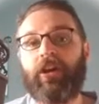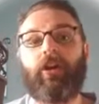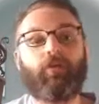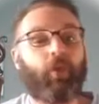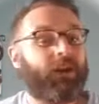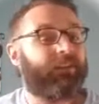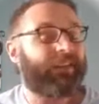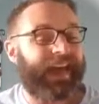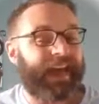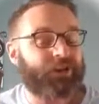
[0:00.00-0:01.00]
on what is
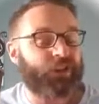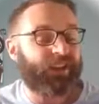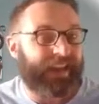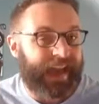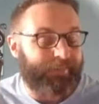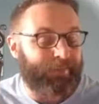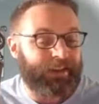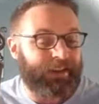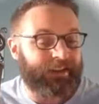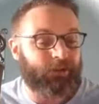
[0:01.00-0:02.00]
actually
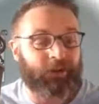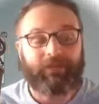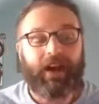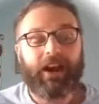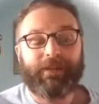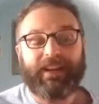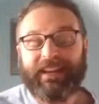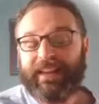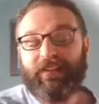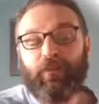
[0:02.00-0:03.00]
happening in your environment.
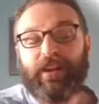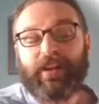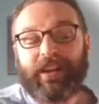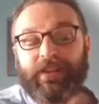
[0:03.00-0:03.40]
And guess what?